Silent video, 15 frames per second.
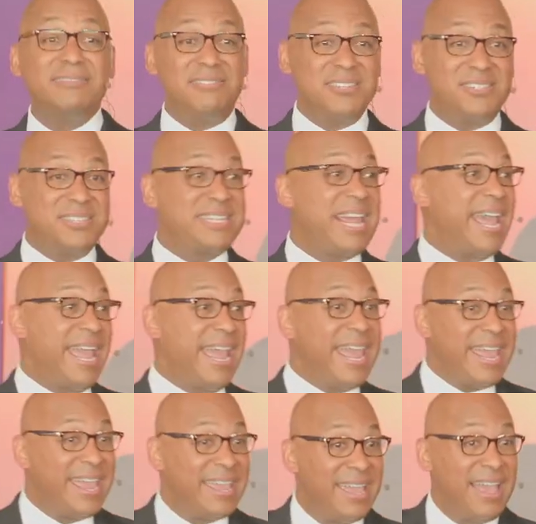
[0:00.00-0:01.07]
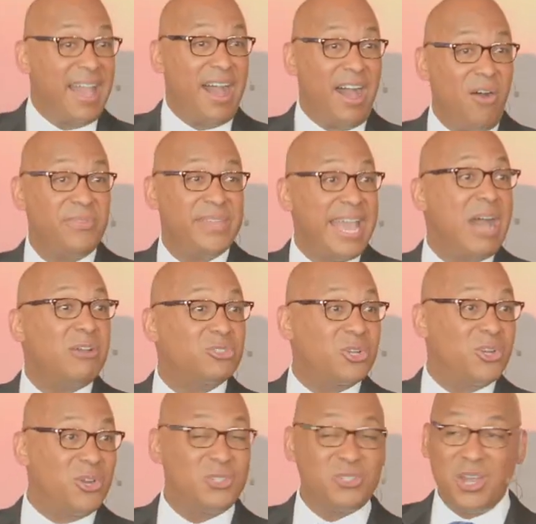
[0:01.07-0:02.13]
stay on the
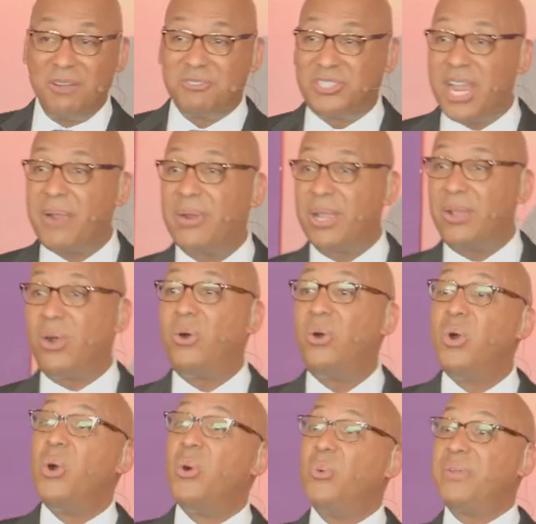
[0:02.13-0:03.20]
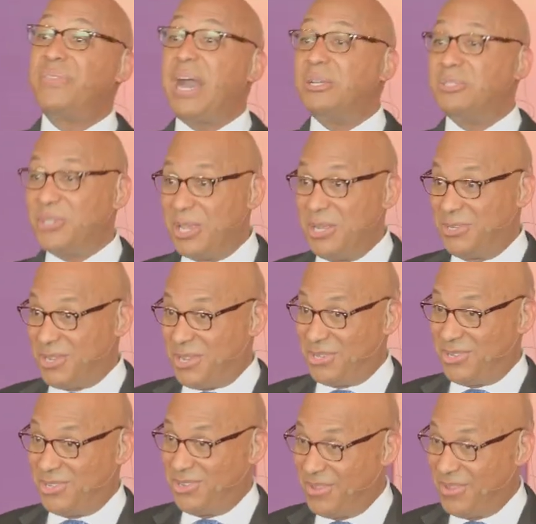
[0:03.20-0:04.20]
outskirts of Jericho without Jesus.